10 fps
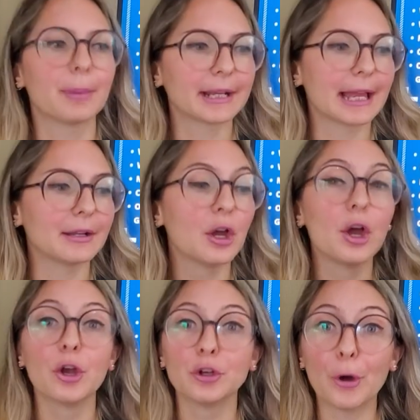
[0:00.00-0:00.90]
But again,
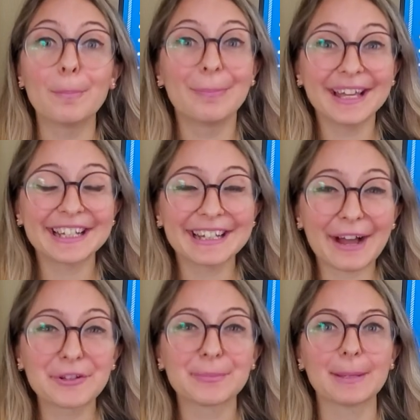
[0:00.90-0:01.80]
no big
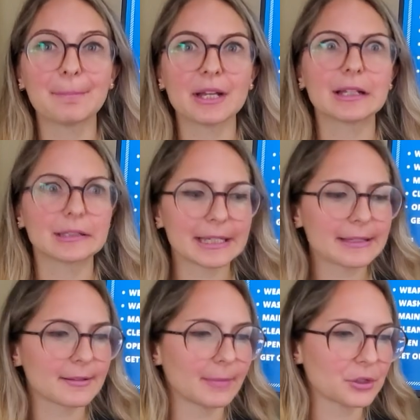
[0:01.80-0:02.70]
announcement, but at
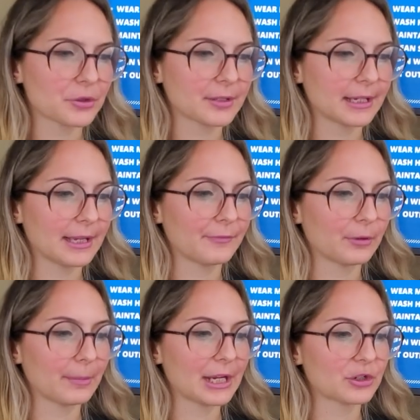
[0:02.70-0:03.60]
least some interesting
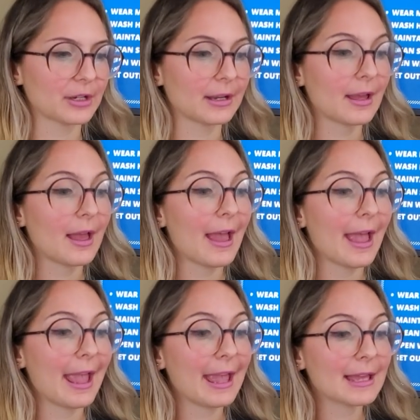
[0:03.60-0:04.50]
information.
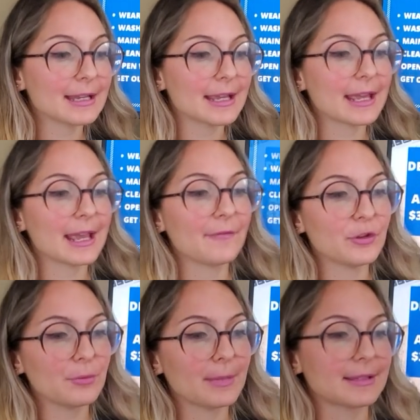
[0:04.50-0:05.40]
And if
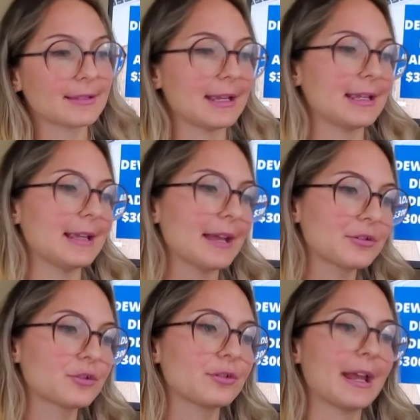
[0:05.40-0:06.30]
you missed it
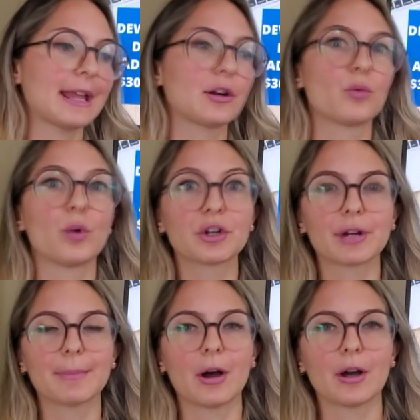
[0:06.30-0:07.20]
yesterday and are
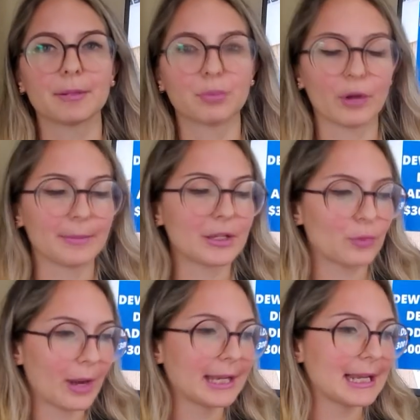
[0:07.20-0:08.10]
wondering about unemployment,
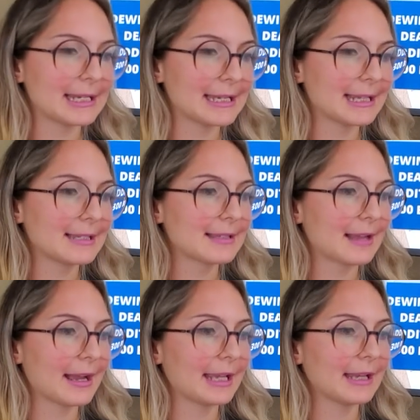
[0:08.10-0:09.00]
DeWine did
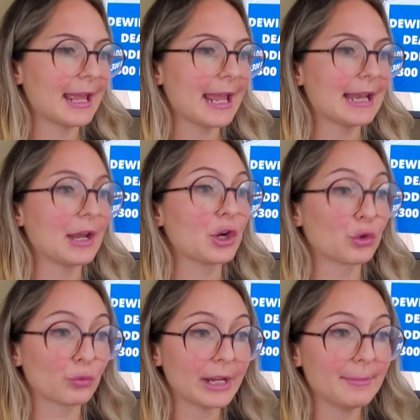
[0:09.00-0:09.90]
sign an
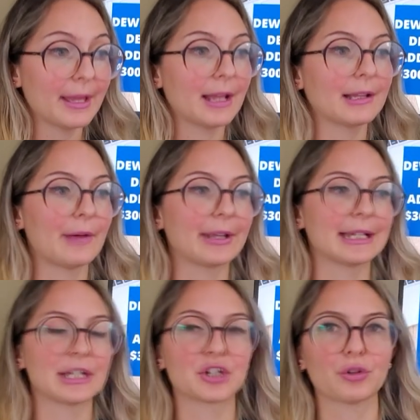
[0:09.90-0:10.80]
agreement allowing an
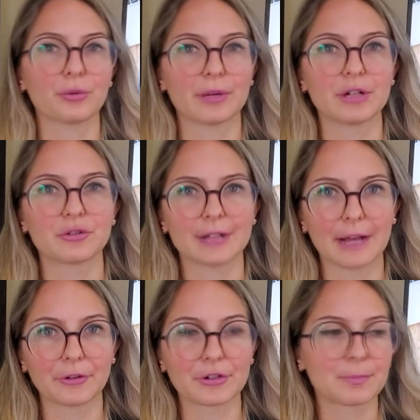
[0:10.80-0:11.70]
additional three hundred
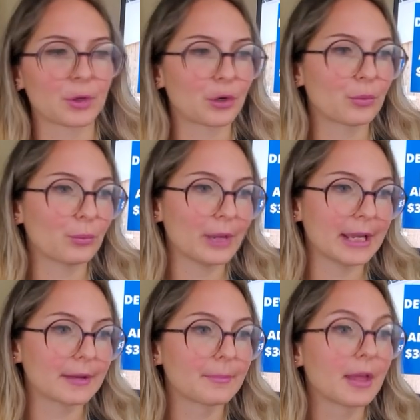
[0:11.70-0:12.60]
dollars per
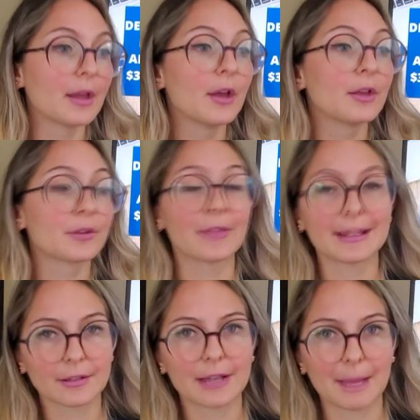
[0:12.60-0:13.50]
week. So
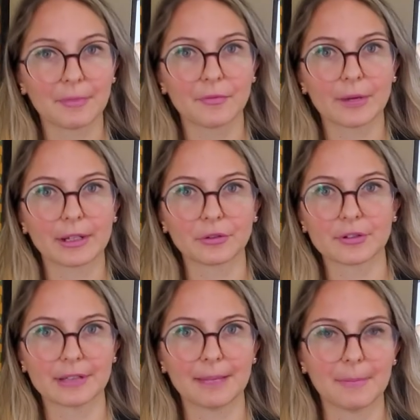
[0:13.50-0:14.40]
that's on top of the regular
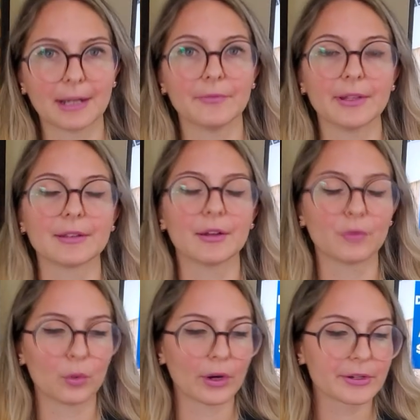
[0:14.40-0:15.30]
state benefits,
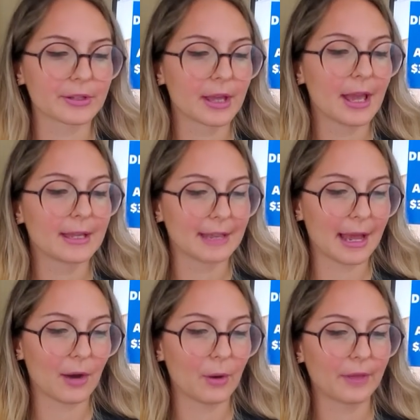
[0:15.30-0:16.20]
of course.
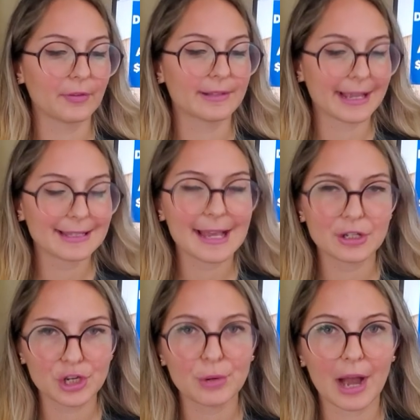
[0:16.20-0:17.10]
Now, states
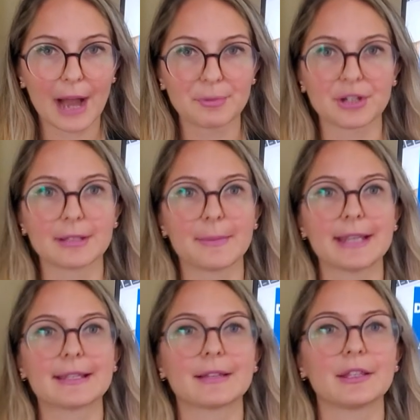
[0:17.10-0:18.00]
had two options.
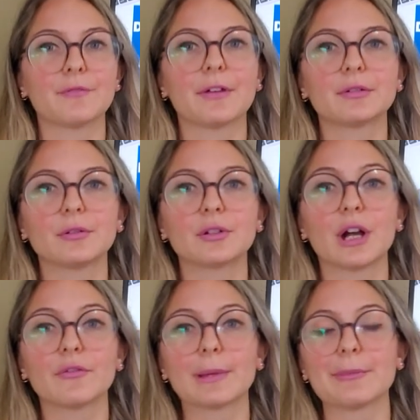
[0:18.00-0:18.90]
Basically, the federal
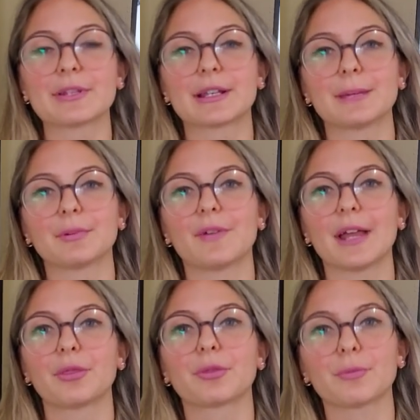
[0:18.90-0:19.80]
government was going to
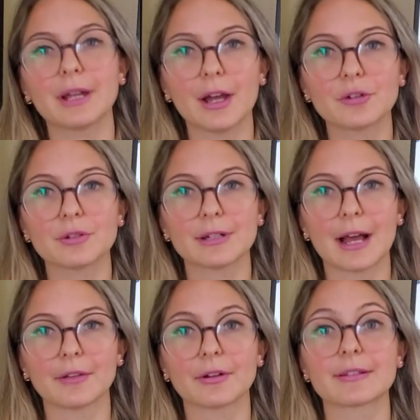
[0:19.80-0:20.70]
provide three hundred
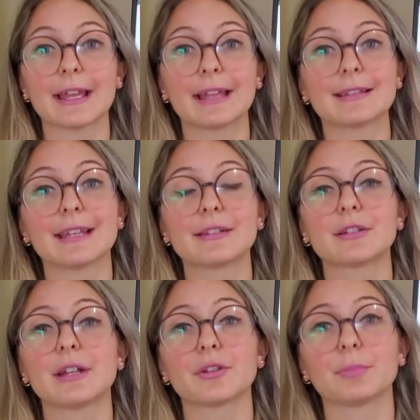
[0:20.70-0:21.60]
dollars, and states
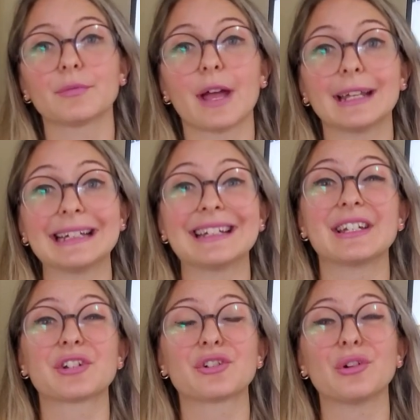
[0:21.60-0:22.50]
could either provide an
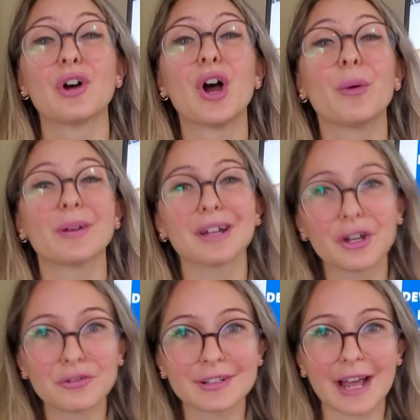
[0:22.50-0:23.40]
additional one
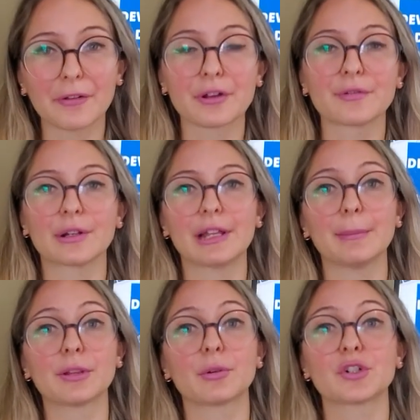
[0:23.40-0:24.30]
hundred dollars for
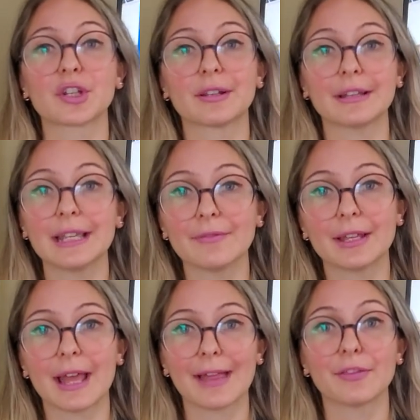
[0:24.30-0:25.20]
claimants or just leave
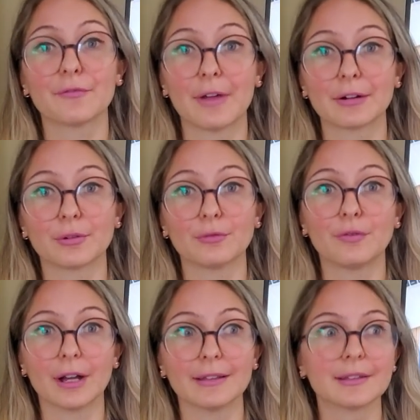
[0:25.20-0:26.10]
it at the federal
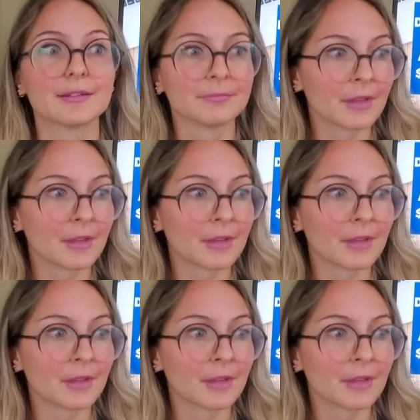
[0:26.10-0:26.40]
funds.